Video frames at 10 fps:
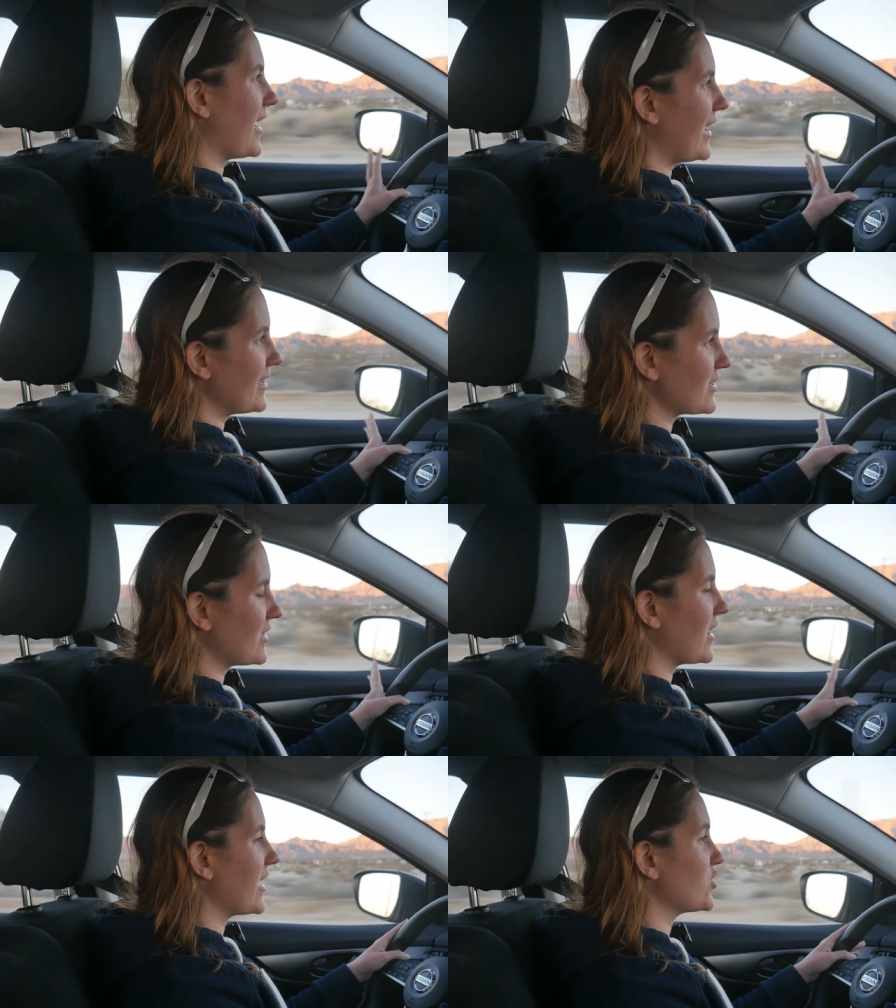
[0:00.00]

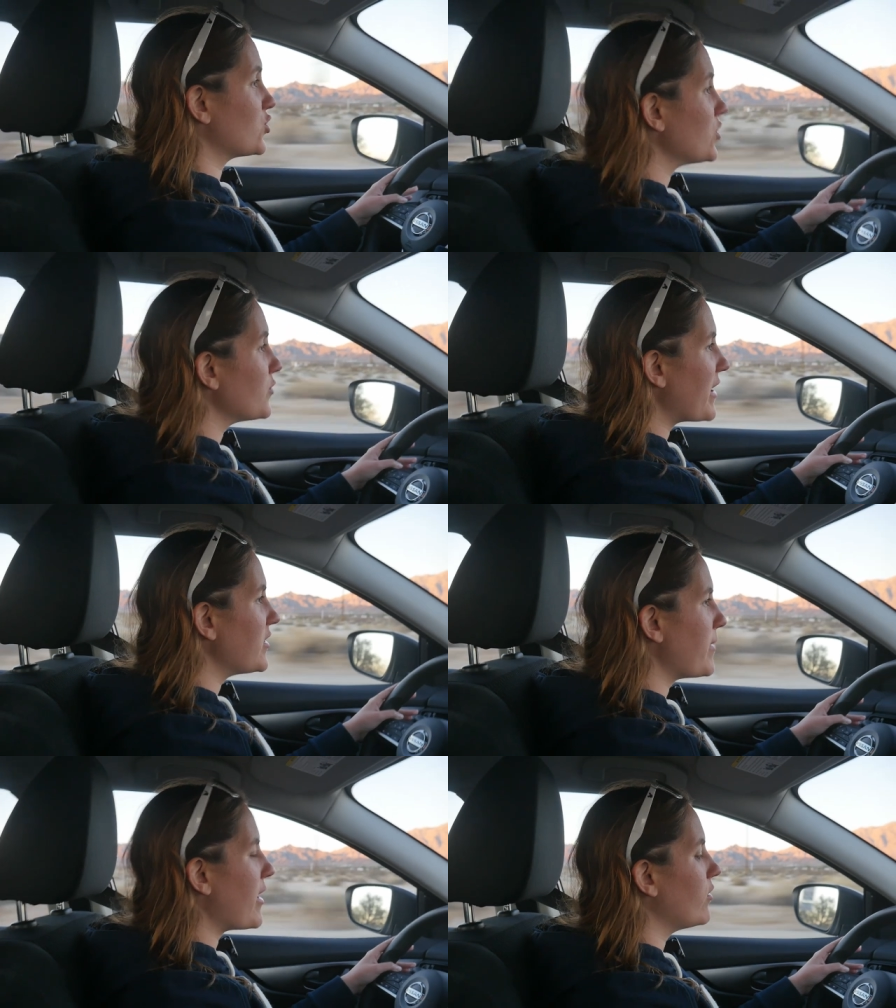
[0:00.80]
isn't like a true
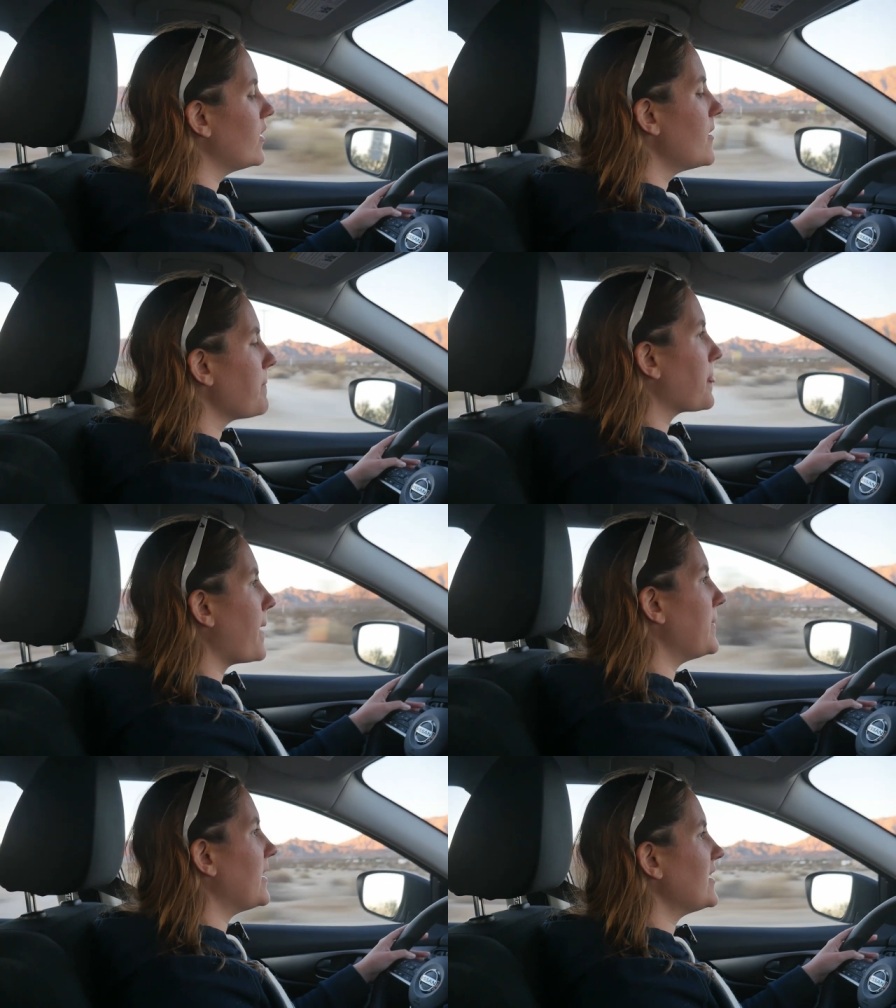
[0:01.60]
roundabout.
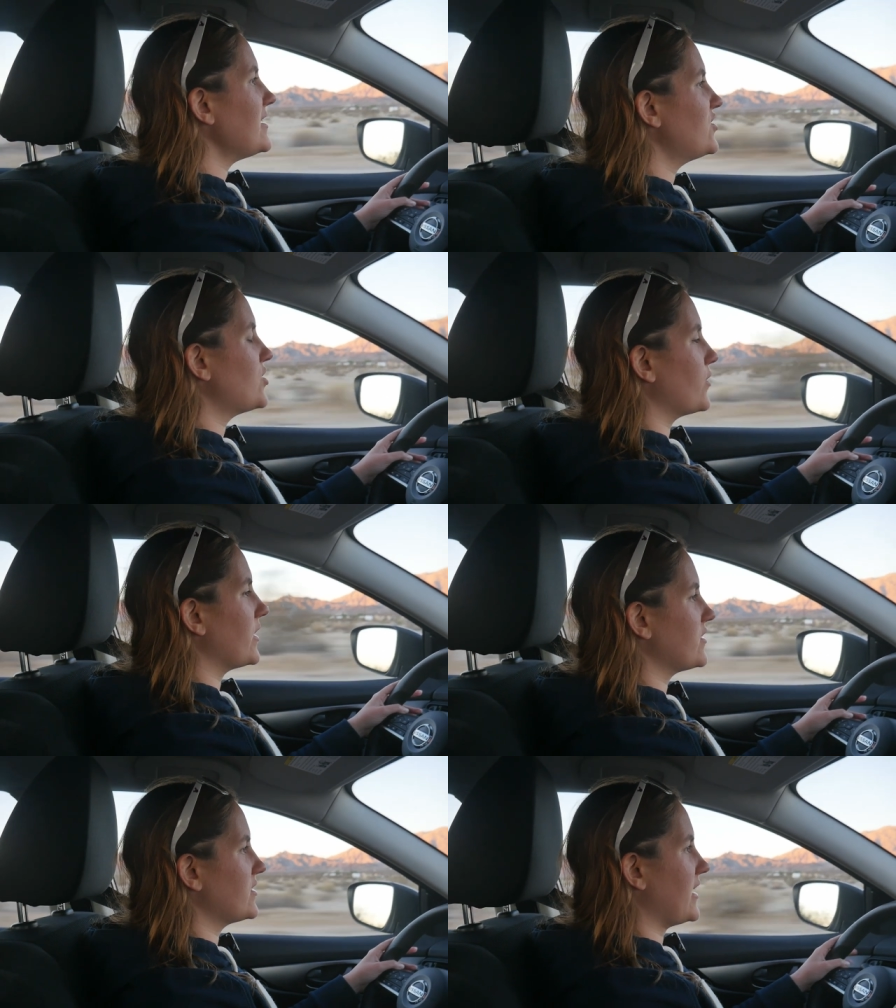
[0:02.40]
Americans don't
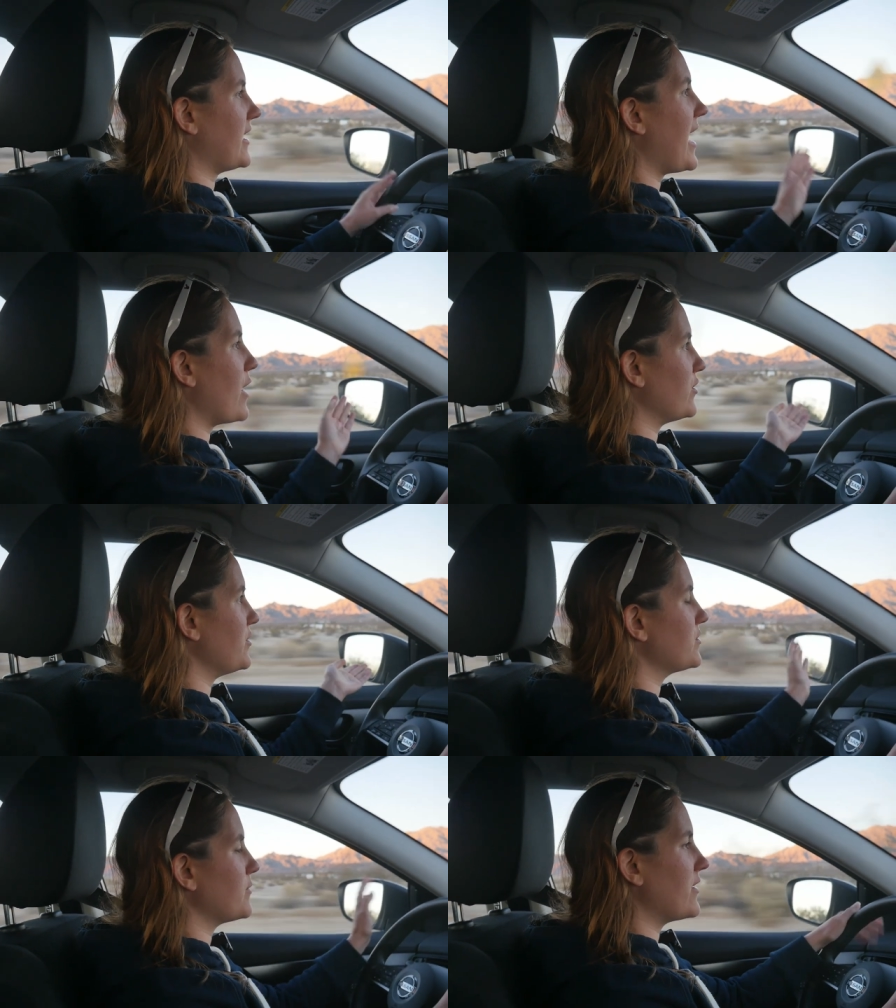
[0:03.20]
understand how to
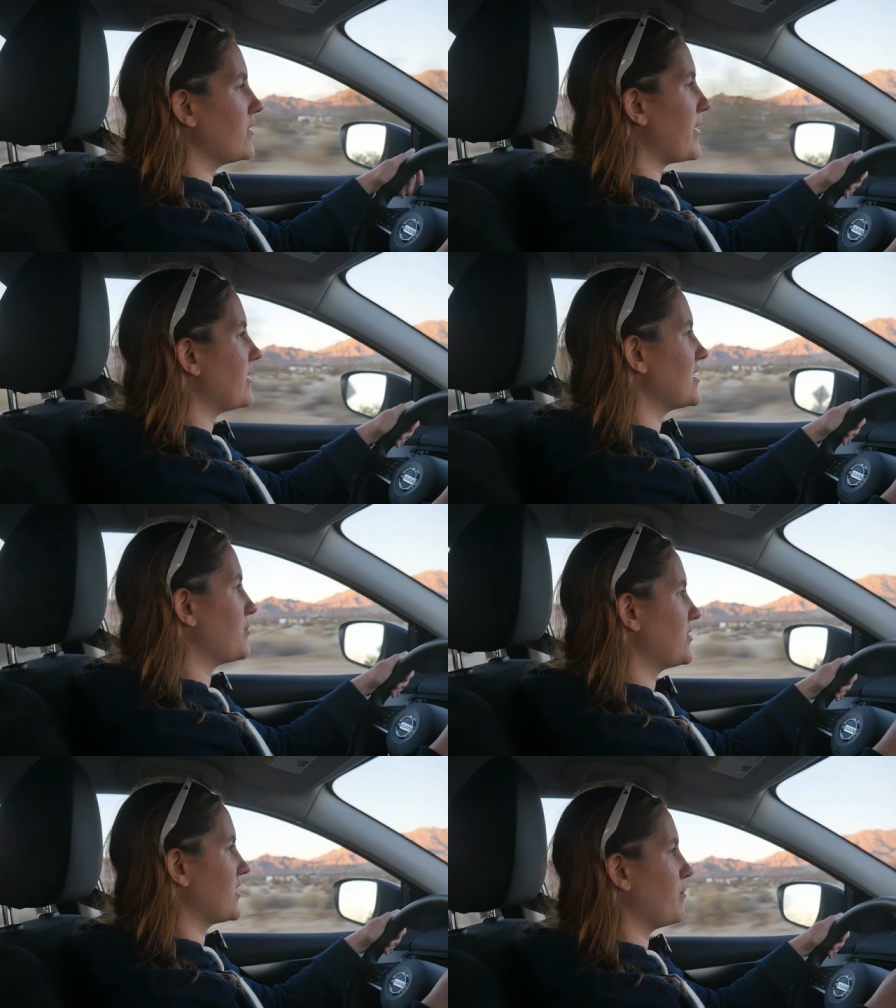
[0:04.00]
use roundabouts. I'm
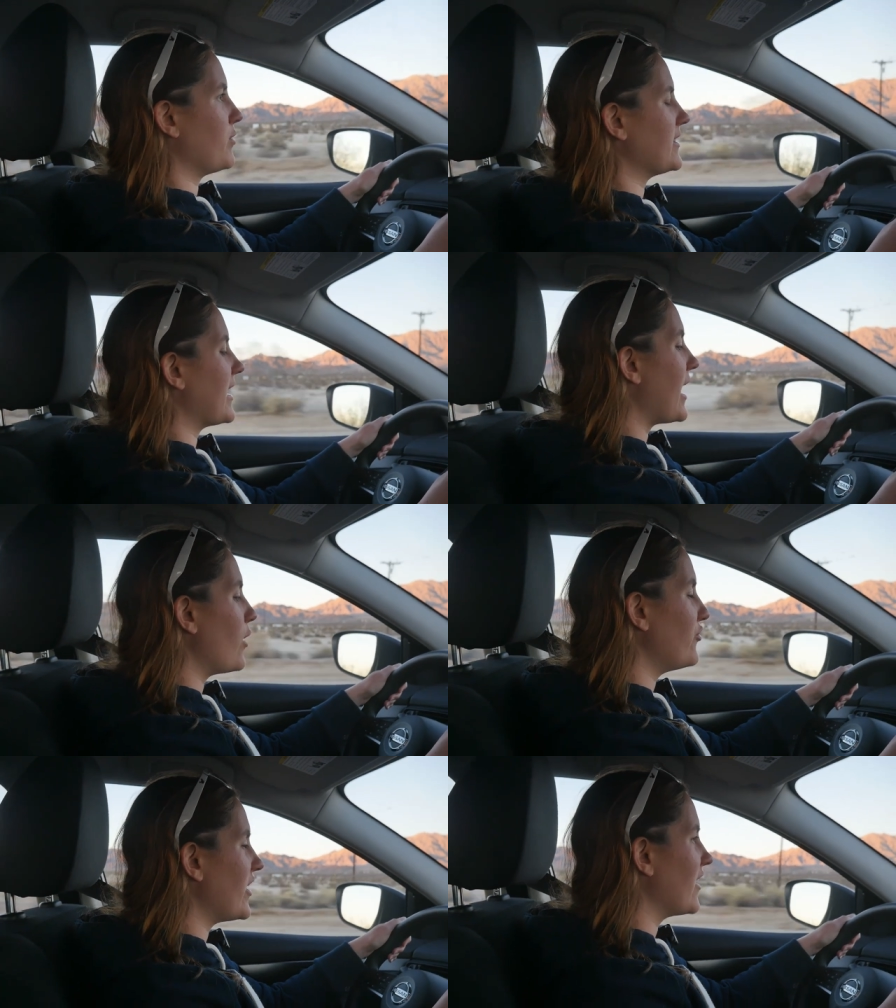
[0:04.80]
just gonna put that
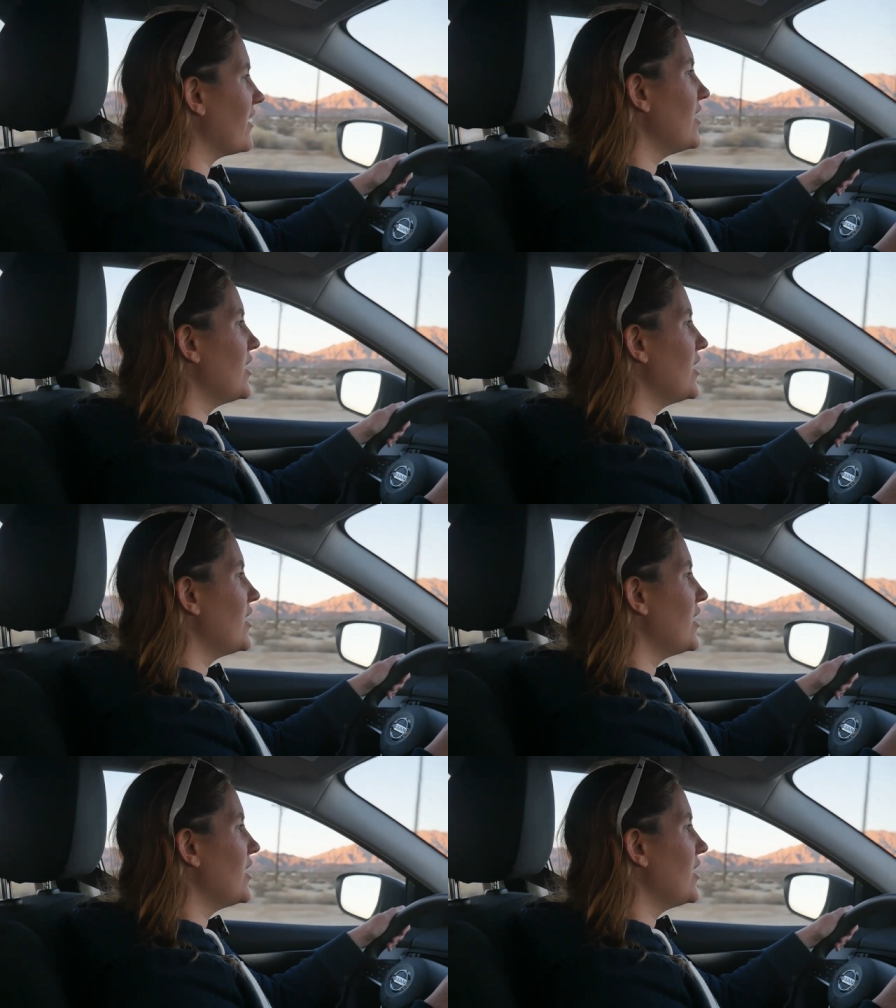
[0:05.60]
out there.